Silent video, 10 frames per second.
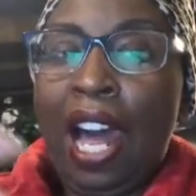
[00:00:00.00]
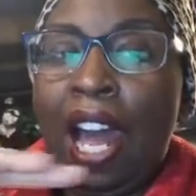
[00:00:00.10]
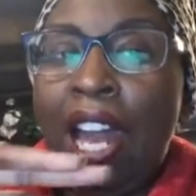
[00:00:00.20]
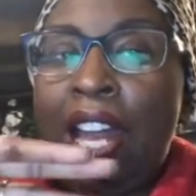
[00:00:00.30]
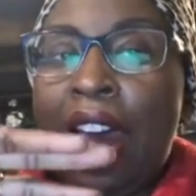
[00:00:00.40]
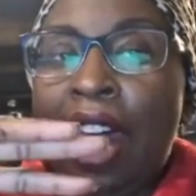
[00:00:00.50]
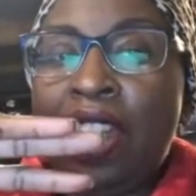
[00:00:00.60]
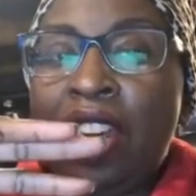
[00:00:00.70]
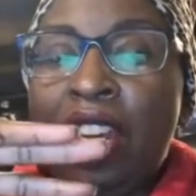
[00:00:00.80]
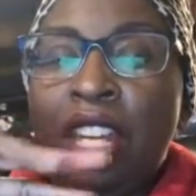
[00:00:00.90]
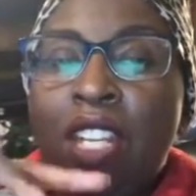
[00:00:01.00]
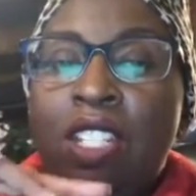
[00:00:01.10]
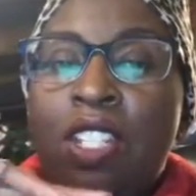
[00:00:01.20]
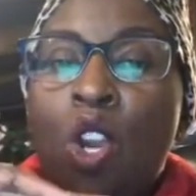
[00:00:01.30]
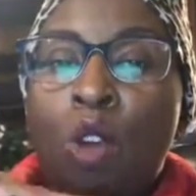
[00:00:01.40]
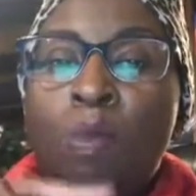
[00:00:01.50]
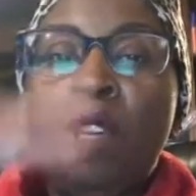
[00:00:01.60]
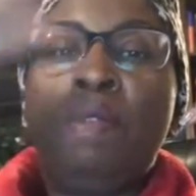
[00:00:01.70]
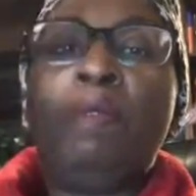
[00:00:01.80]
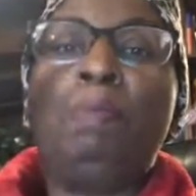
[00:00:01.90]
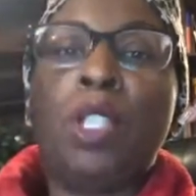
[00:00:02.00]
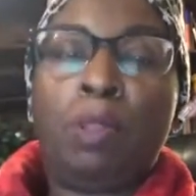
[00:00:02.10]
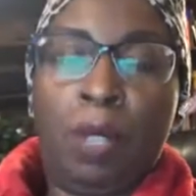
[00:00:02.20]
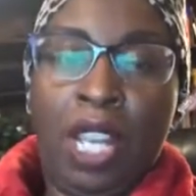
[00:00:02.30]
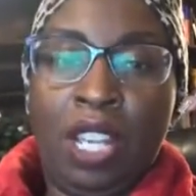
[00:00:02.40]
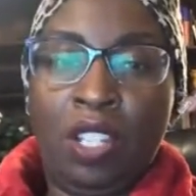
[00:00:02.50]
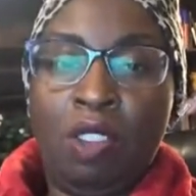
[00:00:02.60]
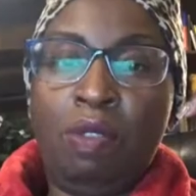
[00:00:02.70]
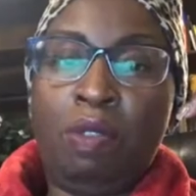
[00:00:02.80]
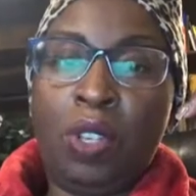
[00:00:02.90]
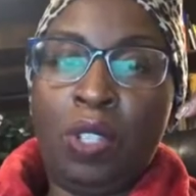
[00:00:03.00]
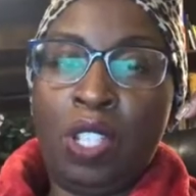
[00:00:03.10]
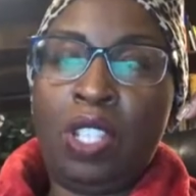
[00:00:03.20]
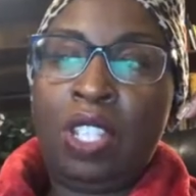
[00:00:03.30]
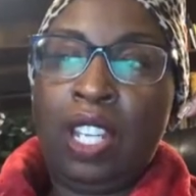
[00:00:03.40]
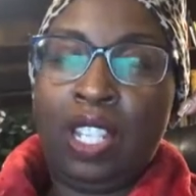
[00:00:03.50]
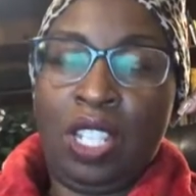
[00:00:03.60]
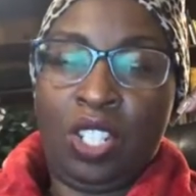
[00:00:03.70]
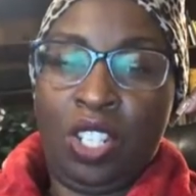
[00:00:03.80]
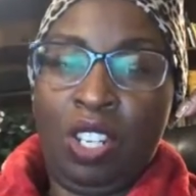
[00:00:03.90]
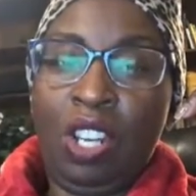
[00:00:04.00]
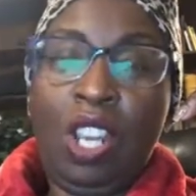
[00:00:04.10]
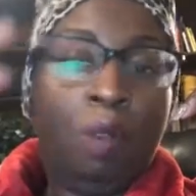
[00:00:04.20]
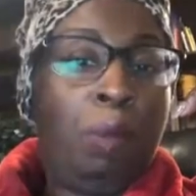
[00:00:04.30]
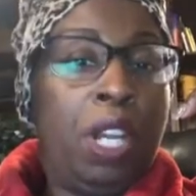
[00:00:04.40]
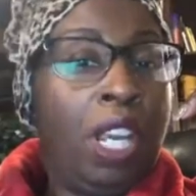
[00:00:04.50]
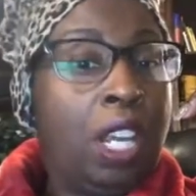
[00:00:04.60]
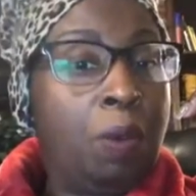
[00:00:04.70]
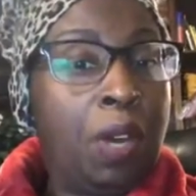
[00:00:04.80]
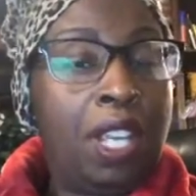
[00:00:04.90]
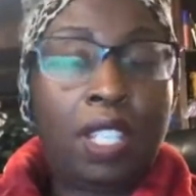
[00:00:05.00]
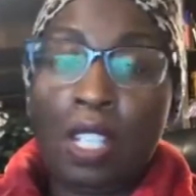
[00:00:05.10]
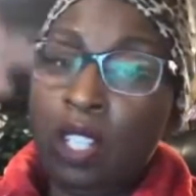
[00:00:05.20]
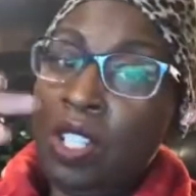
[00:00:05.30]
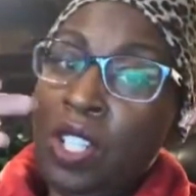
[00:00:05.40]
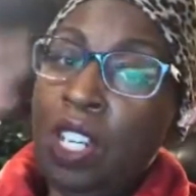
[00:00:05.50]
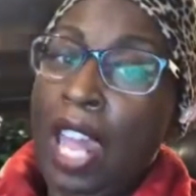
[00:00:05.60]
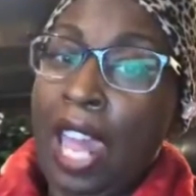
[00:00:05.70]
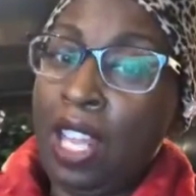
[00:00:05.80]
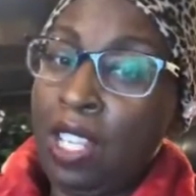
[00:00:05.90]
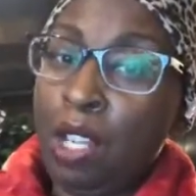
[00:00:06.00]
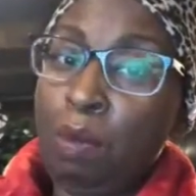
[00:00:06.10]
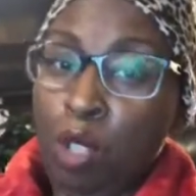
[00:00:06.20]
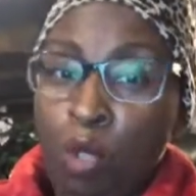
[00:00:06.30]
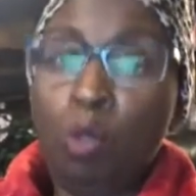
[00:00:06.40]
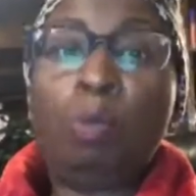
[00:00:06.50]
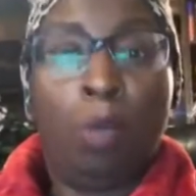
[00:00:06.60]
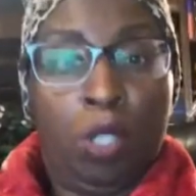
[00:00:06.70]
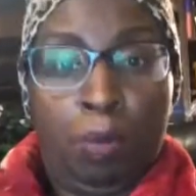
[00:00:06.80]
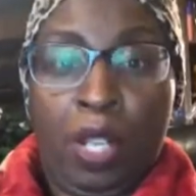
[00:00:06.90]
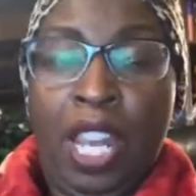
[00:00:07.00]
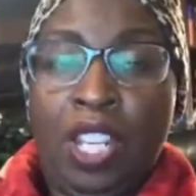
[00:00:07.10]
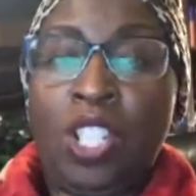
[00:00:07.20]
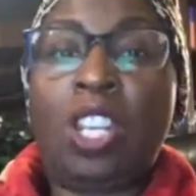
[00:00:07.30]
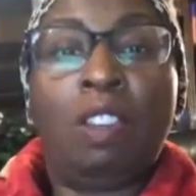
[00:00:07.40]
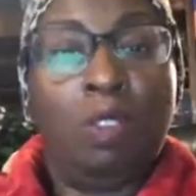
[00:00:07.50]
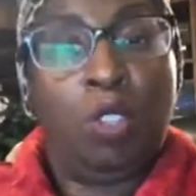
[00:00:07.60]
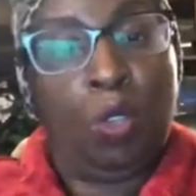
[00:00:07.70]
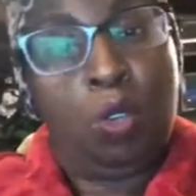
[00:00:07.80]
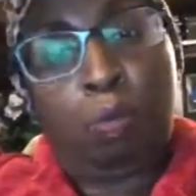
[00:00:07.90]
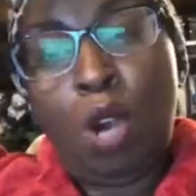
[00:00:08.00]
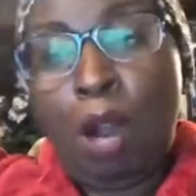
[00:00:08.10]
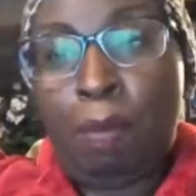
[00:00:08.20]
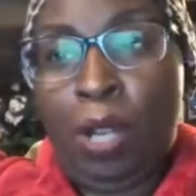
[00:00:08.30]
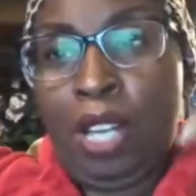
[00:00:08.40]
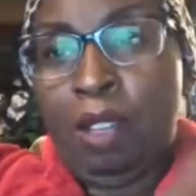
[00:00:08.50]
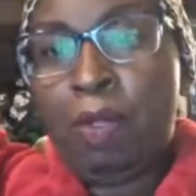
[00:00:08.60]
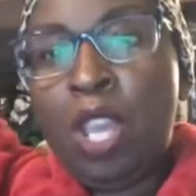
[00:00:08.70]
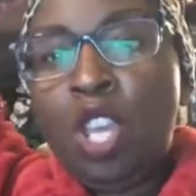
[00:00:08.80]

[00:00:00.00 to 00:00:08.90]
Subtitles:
I think in terms of multiplication versus addition. But anyways, addition adds up to multiplication if you do it properly.